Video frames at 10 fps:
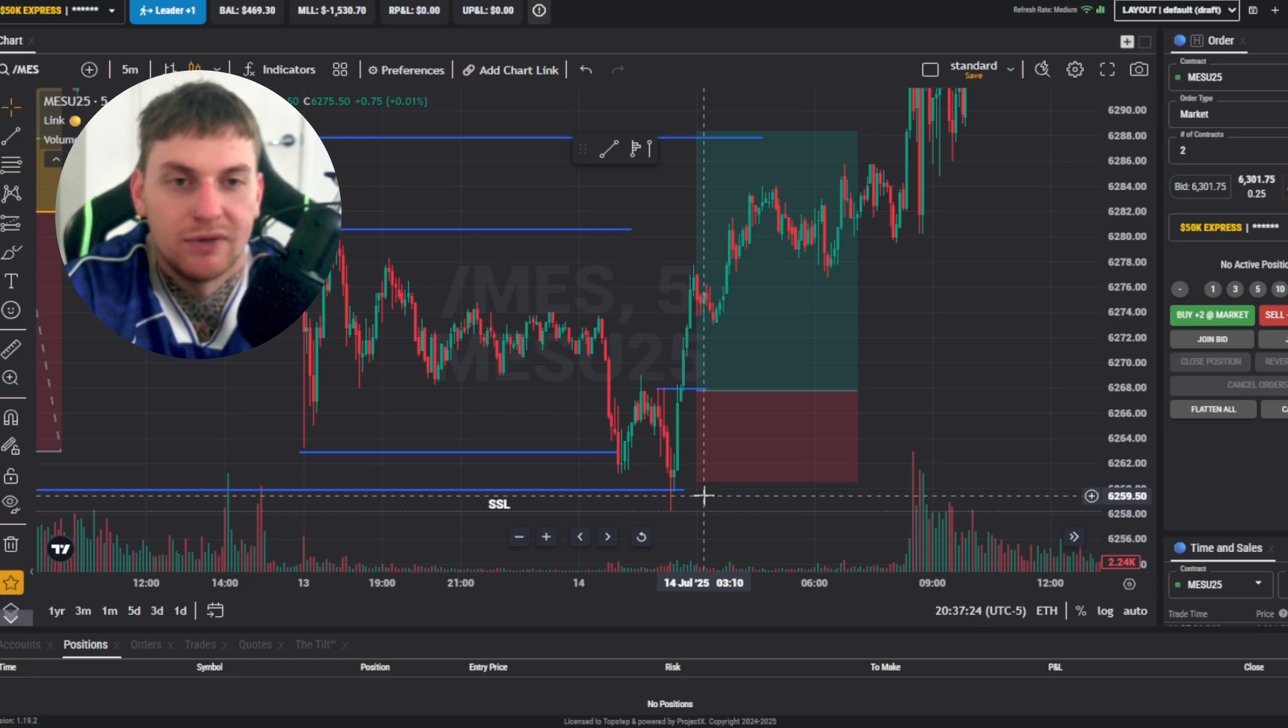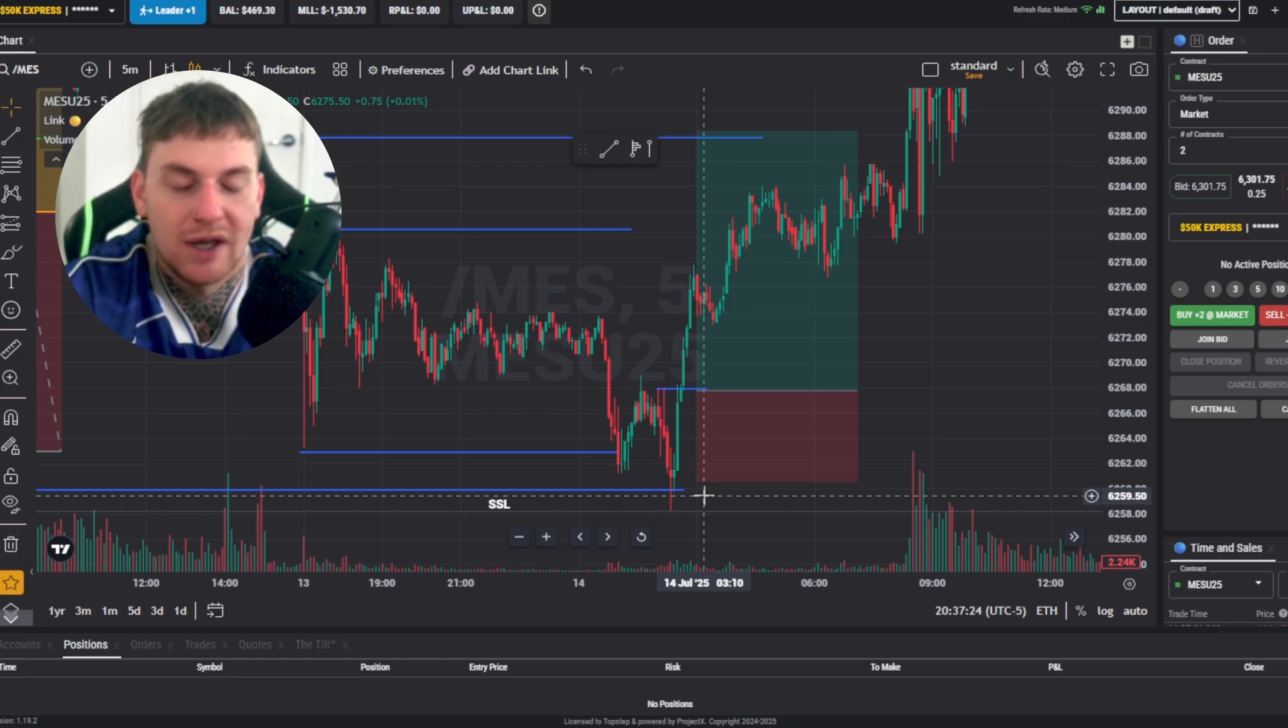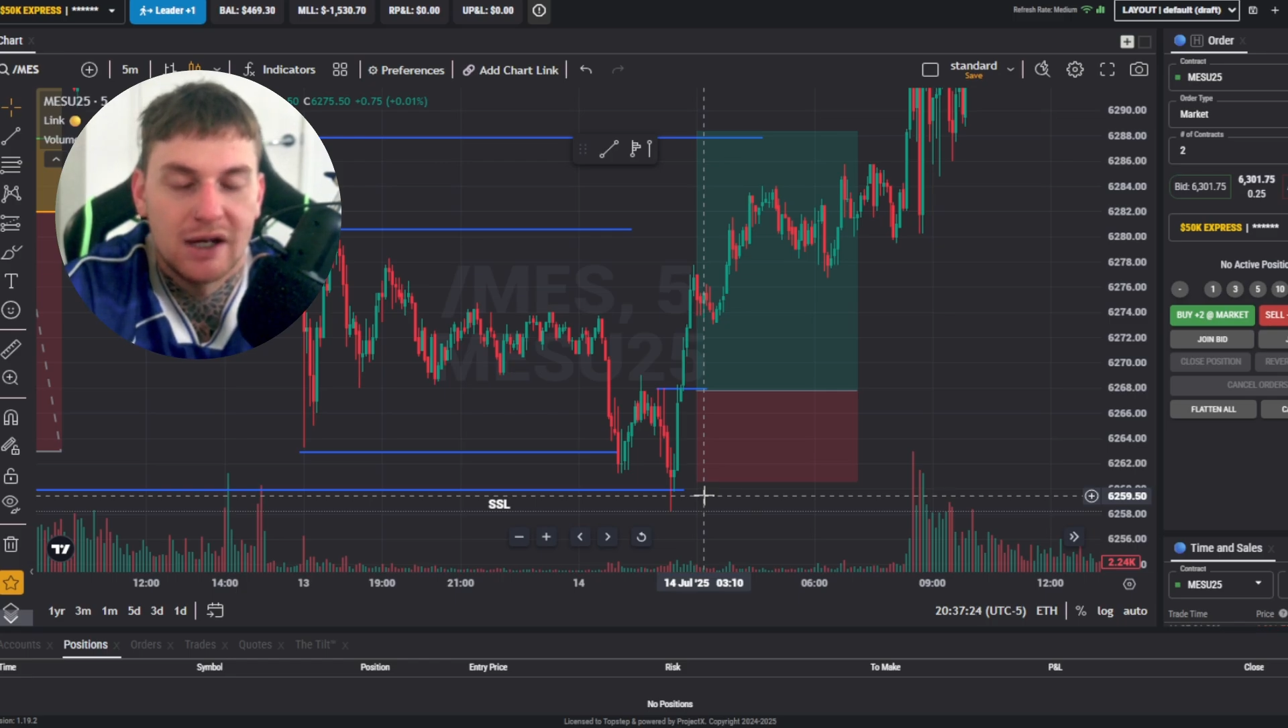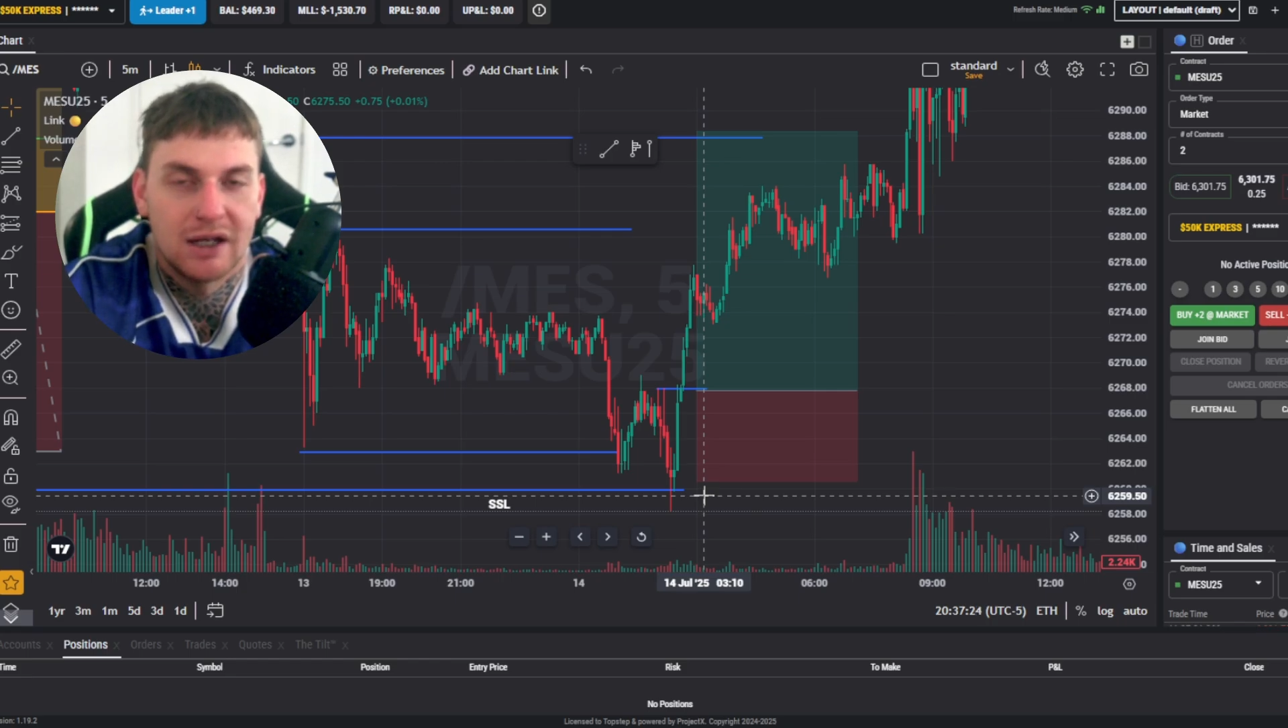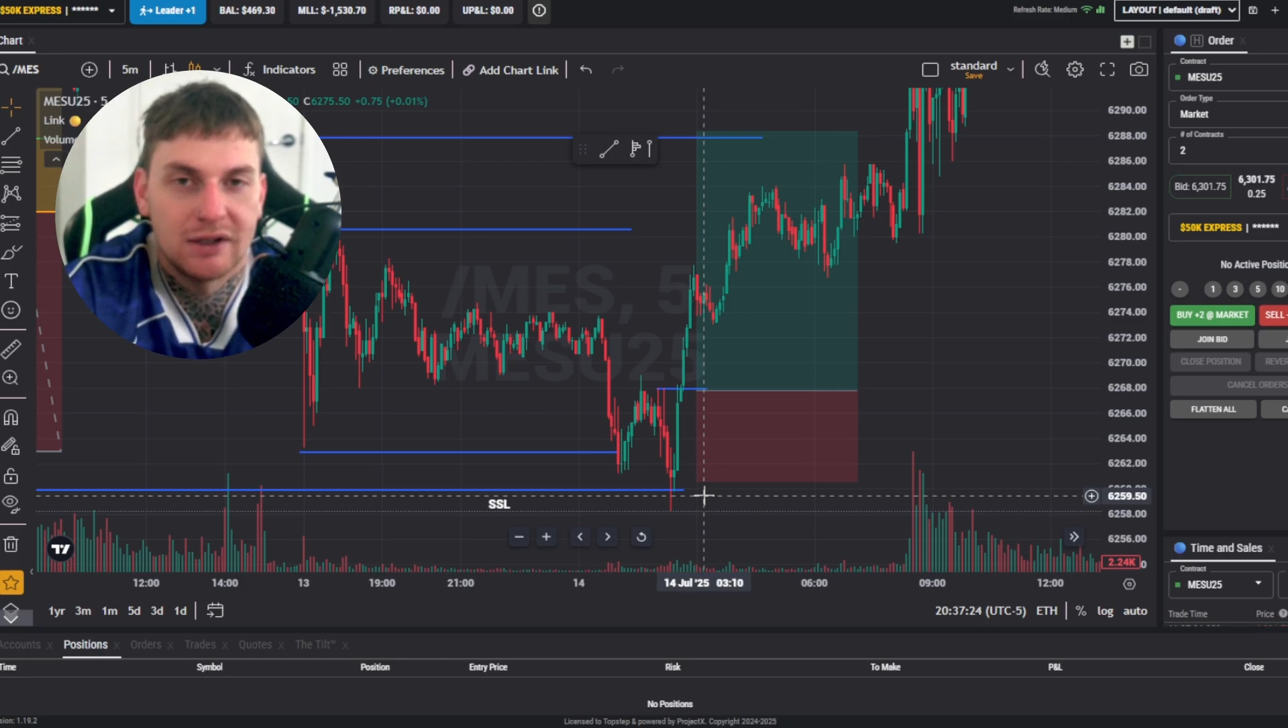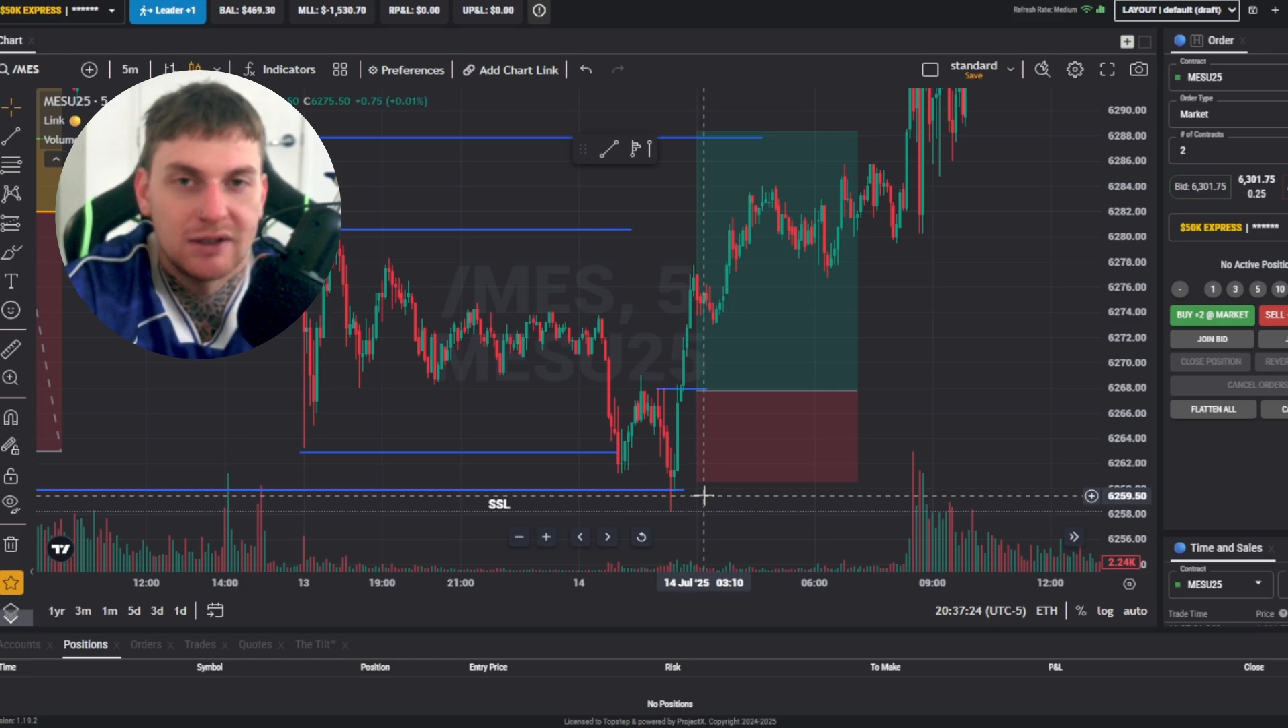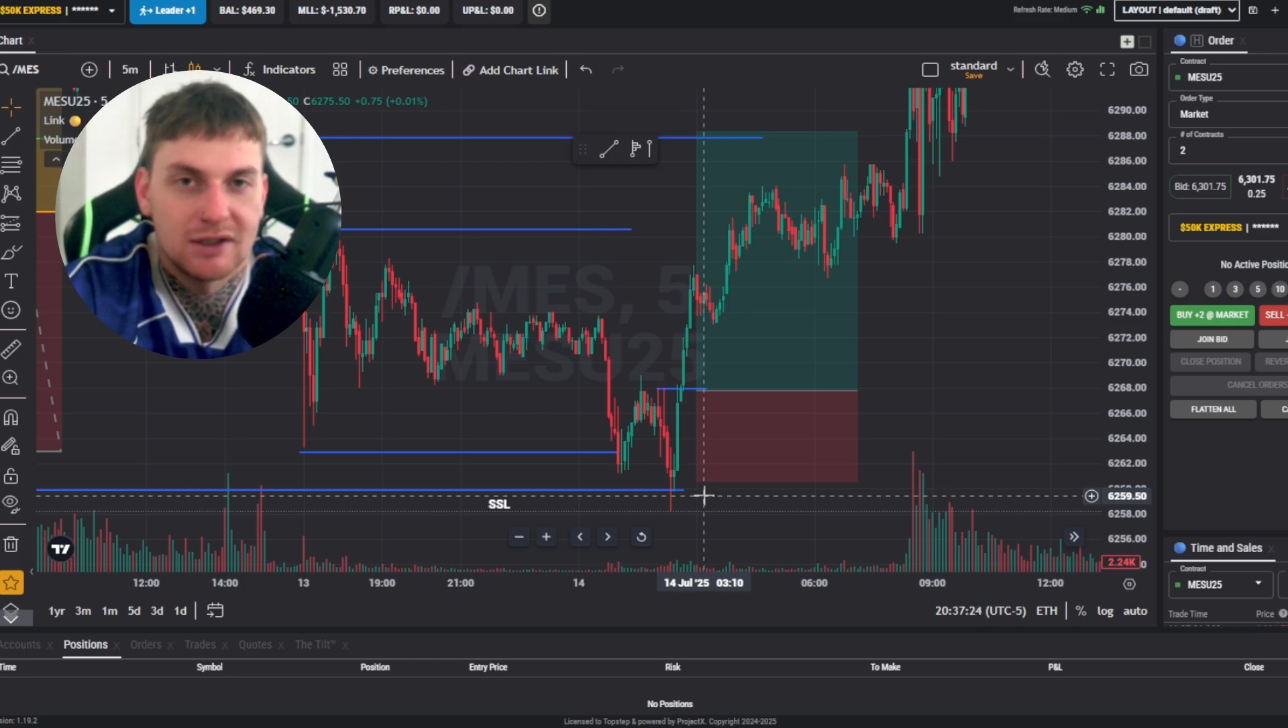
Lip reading: for 8 hours.